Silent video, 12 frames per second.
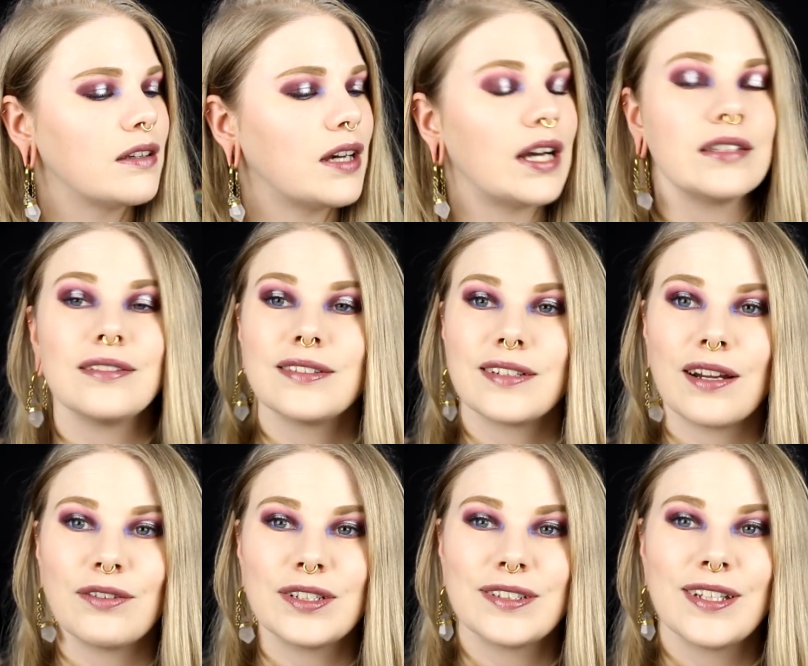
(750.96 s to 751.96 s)
I just
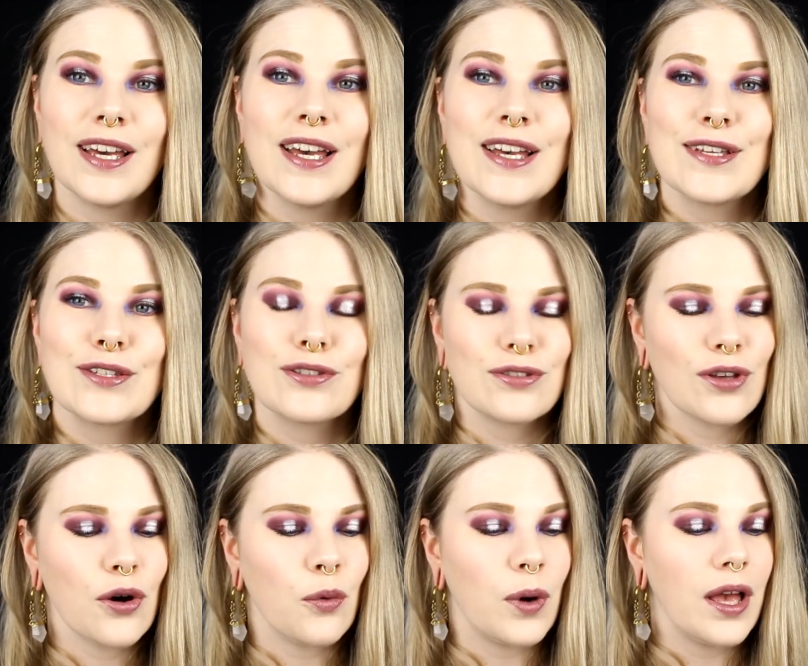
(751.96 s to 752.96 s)
love it.
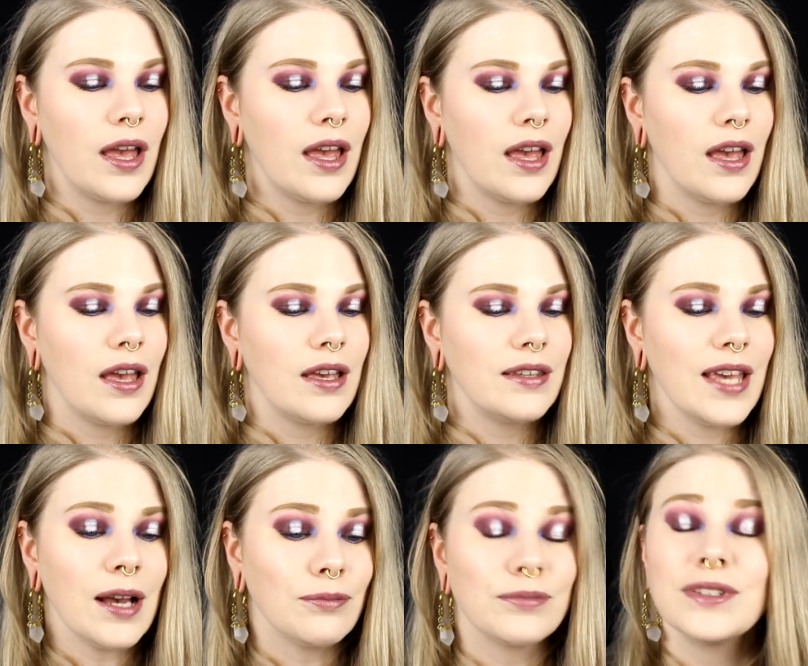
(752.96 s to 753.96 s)
So,
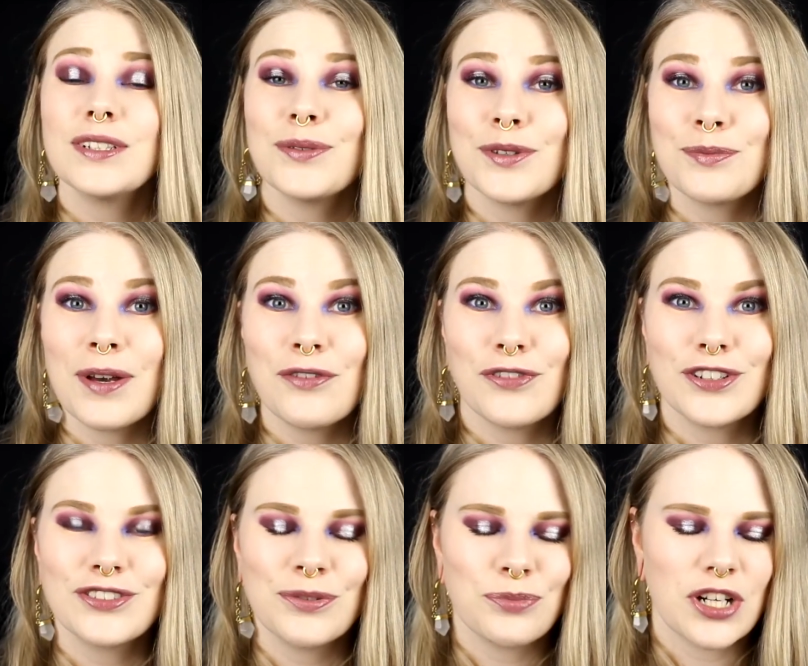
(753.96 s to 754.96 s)
yeah, this was my
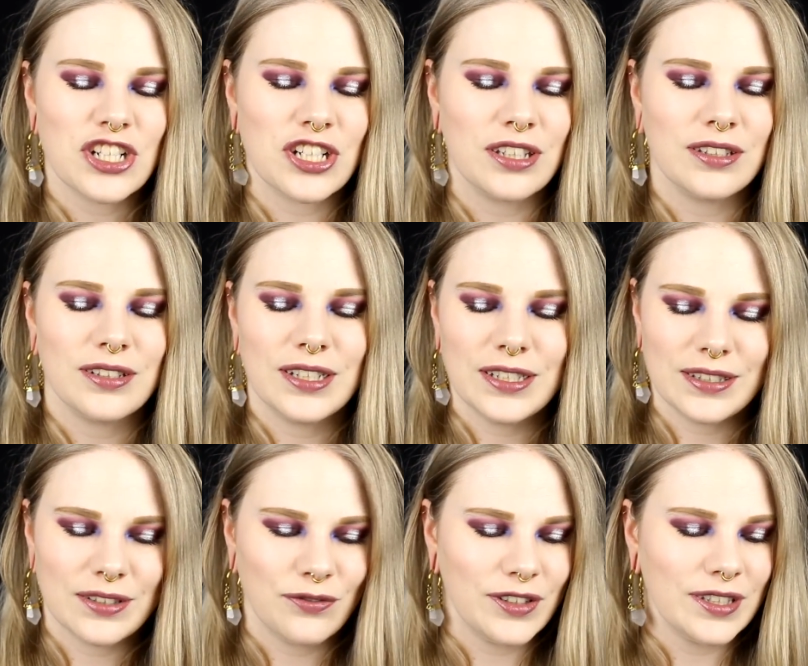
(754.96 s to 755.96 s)
first impression. It
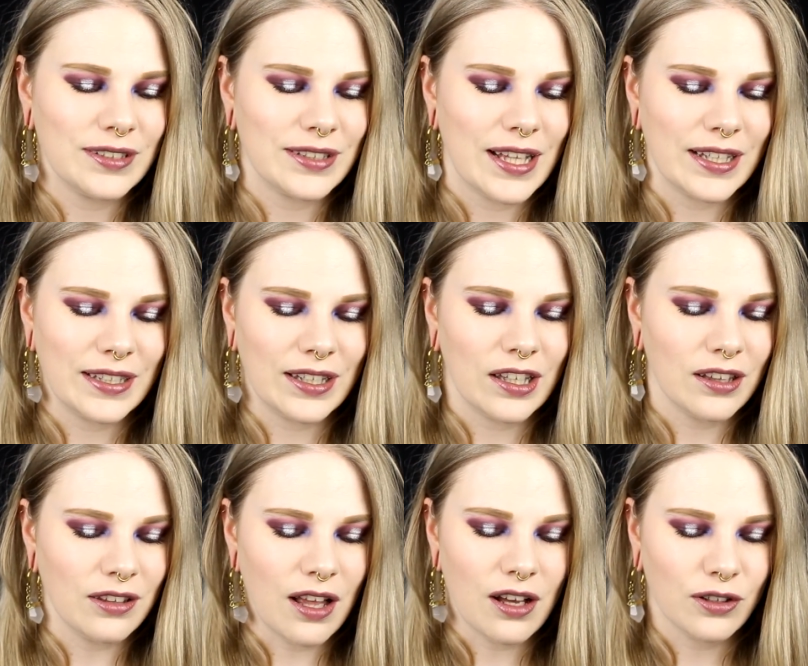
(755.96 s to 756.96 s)
feels like a
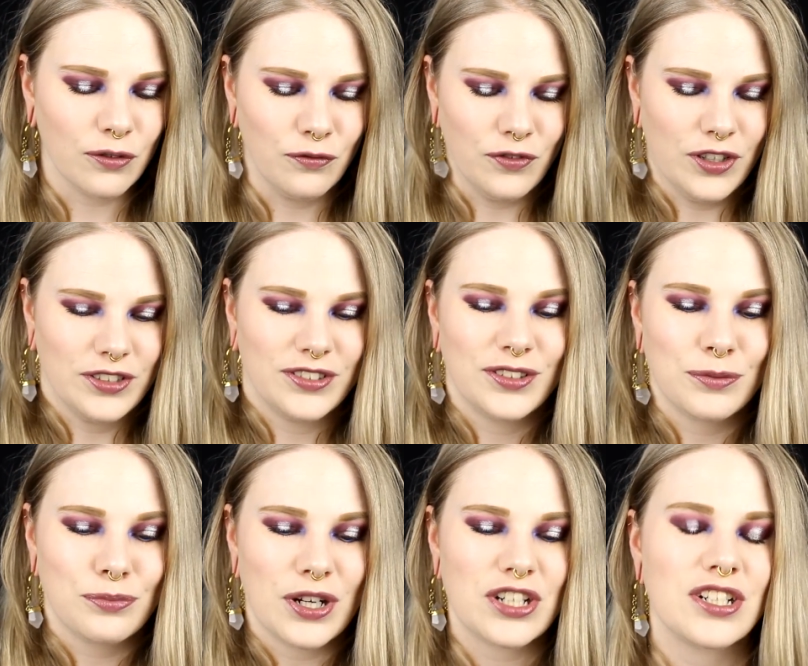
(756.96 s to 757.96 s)
long first
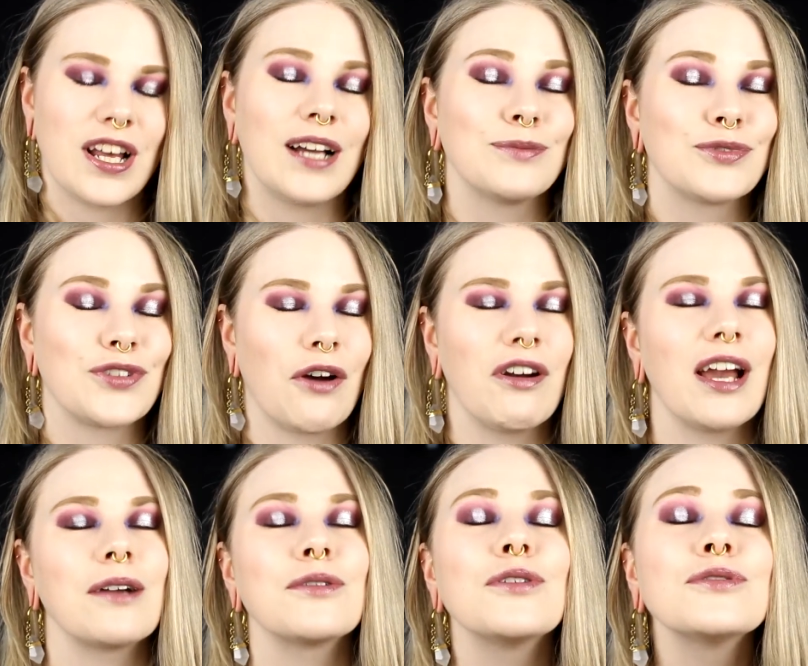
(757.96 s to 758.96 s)
impression. I'm sorry.
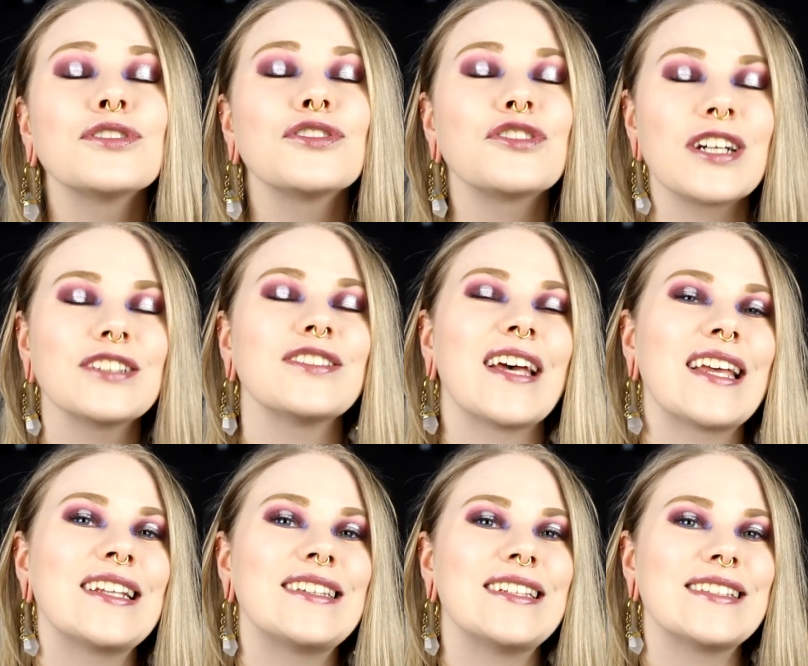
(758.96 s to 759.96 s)
I'm going to try to
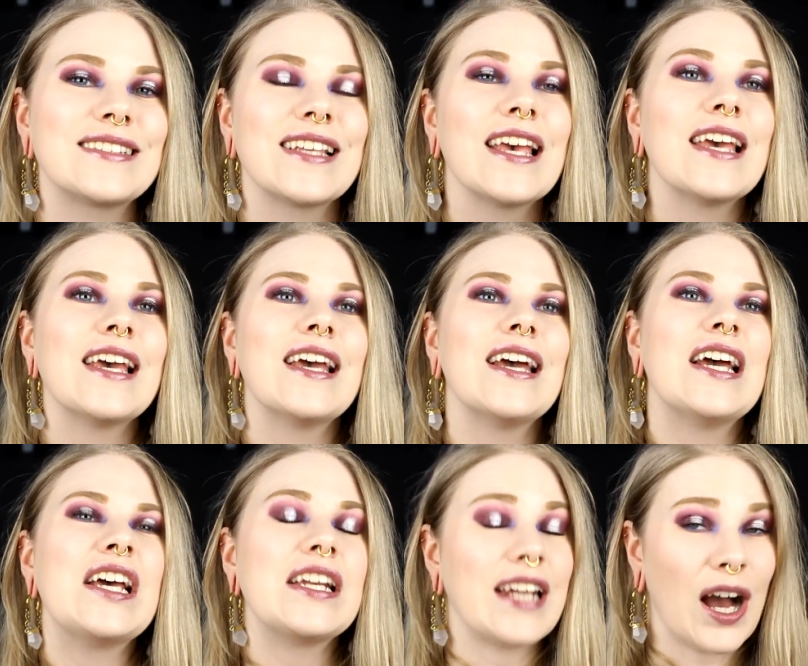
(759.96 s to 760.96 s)
edit this
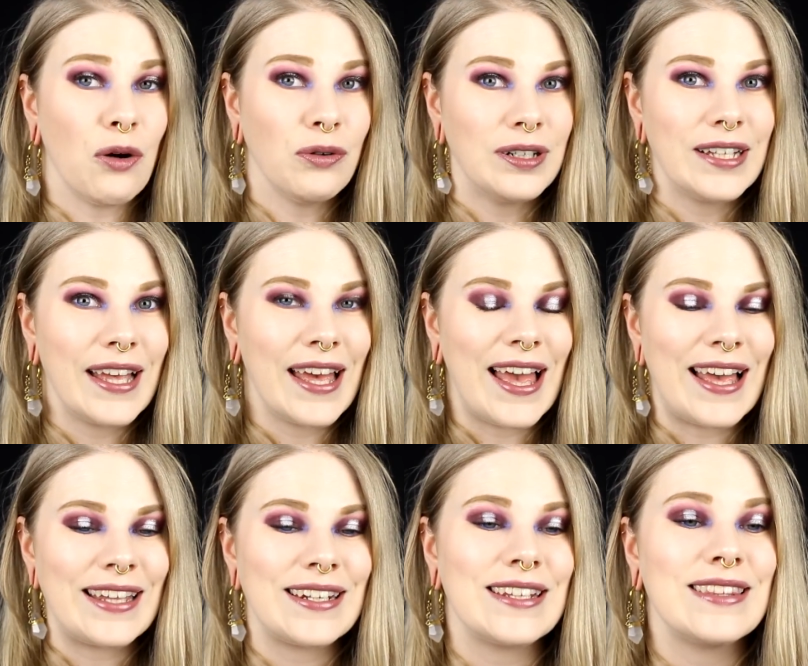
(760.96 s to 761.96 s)
now
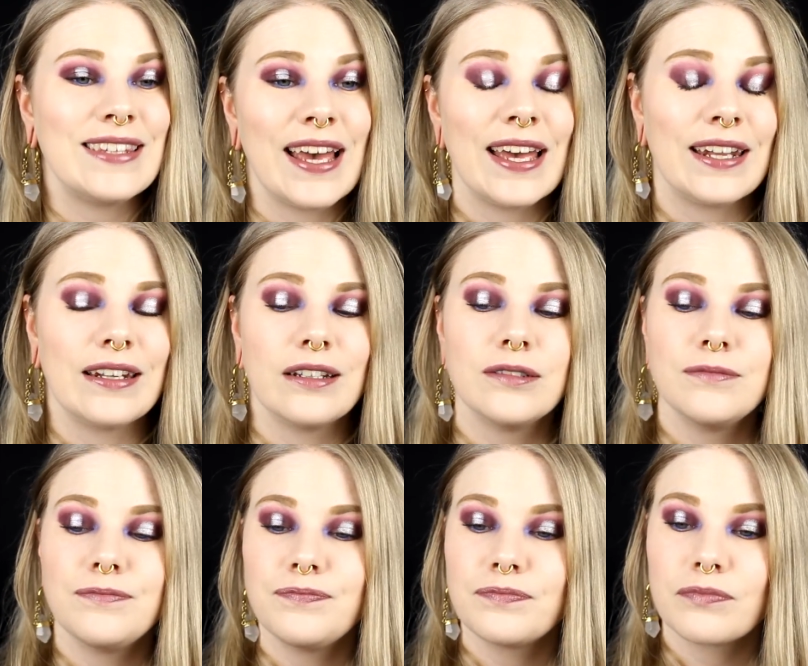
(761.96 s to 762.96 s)
and then
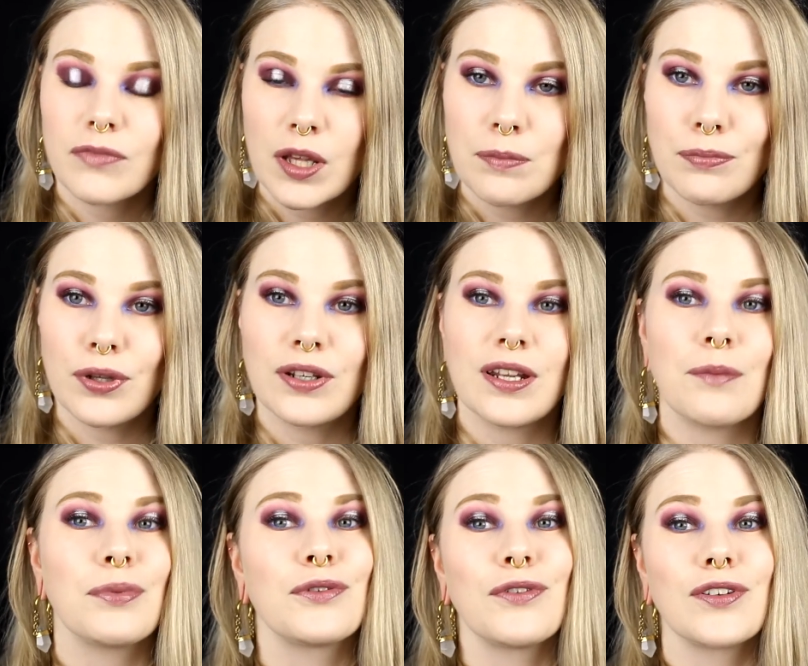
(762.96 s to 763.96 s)
put it up
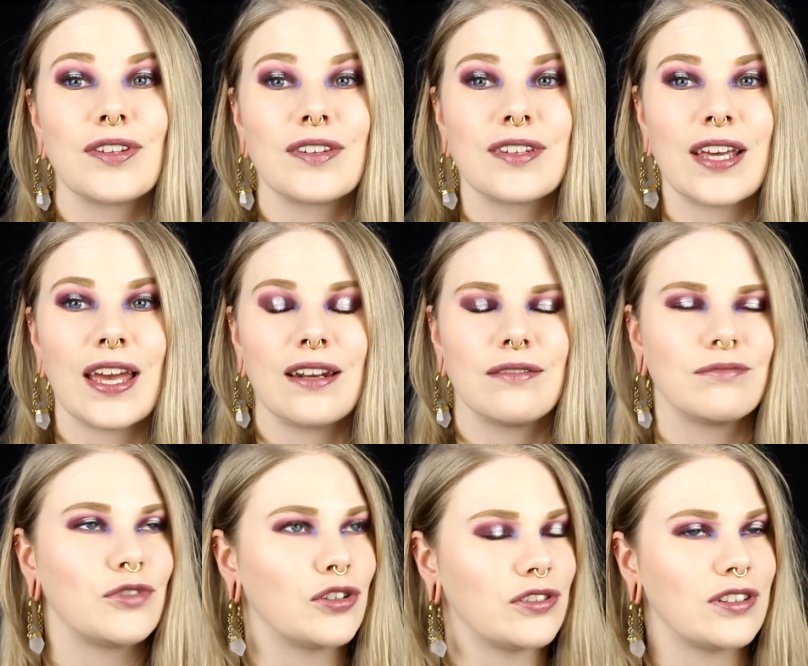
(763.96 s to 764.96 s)
as fast as again,
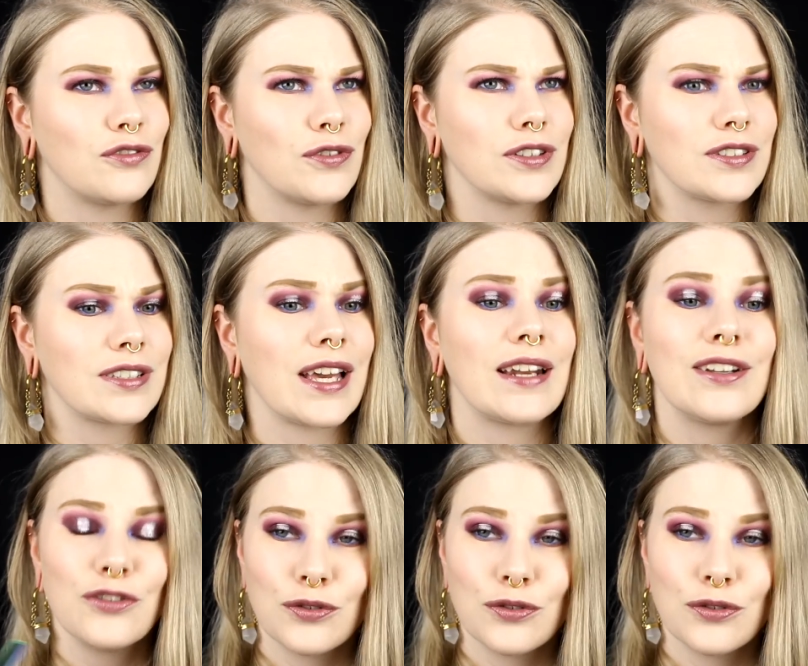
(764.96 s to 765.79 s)
Not as fast again.